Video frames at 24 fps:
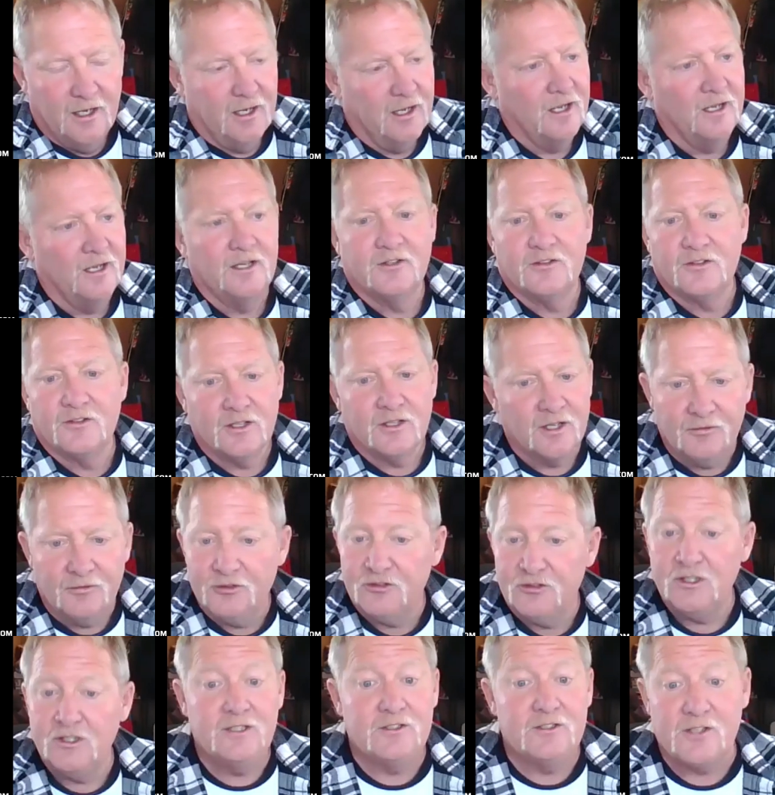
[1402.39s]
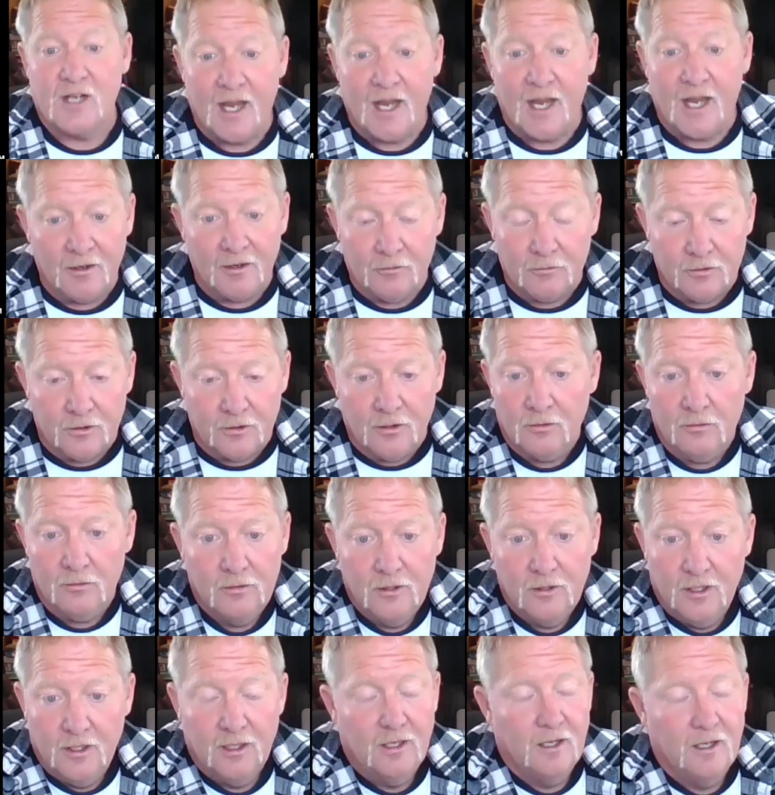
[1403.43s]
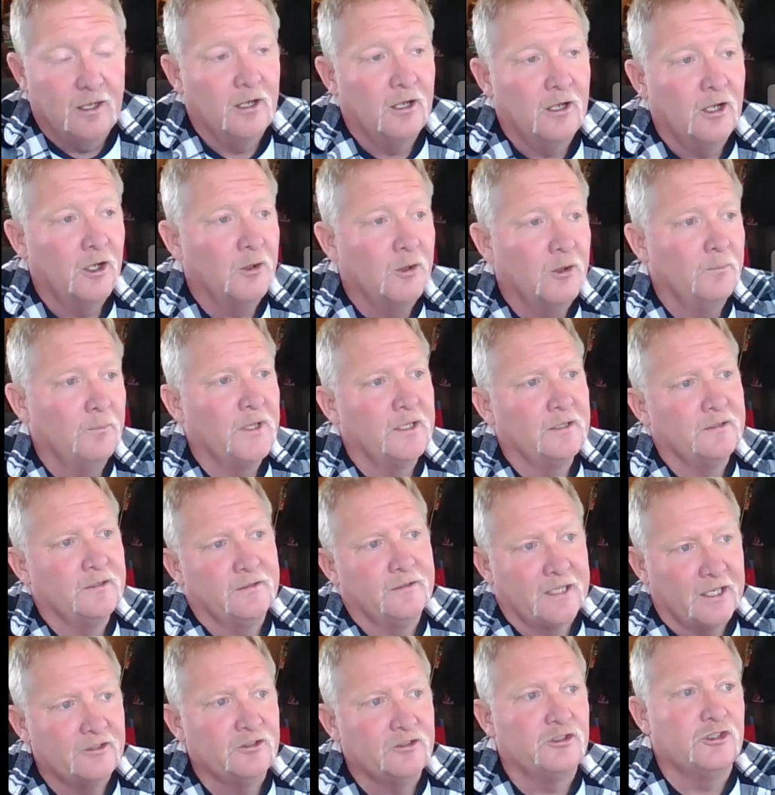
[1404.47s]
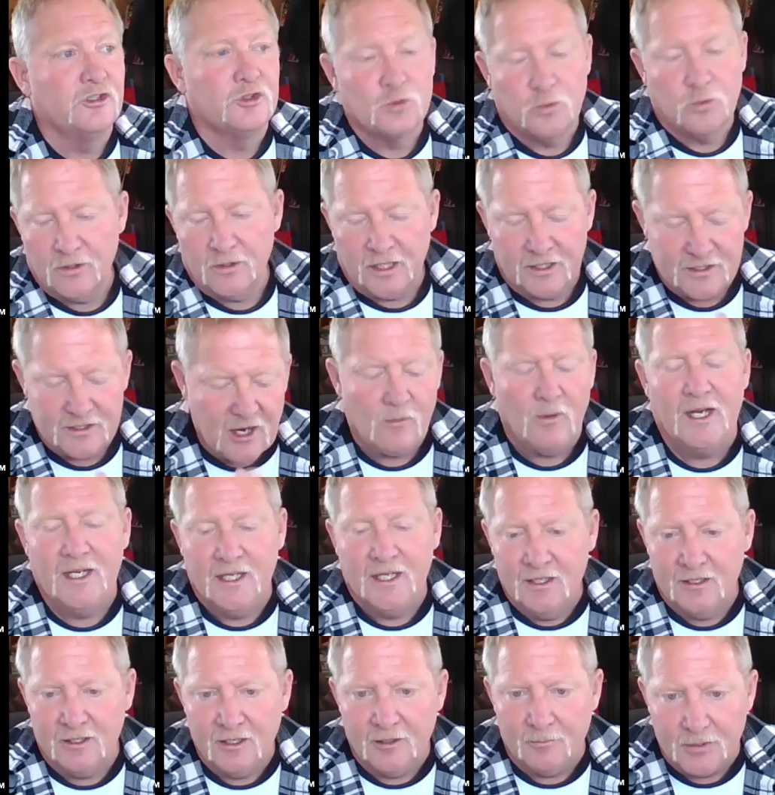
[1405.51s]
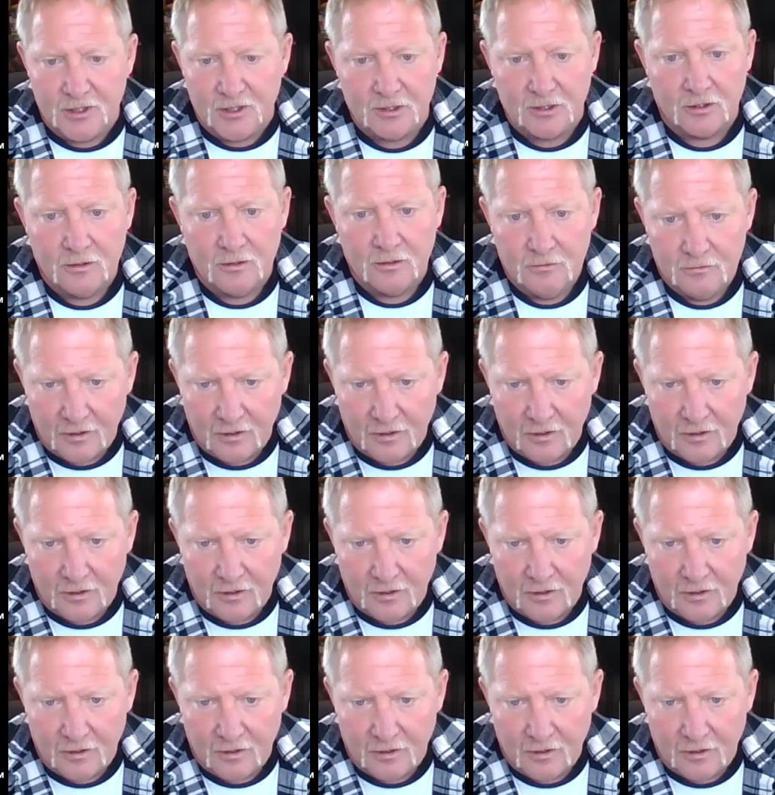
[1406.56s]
Is it enough seats? I don't know. But that's how I ended up here.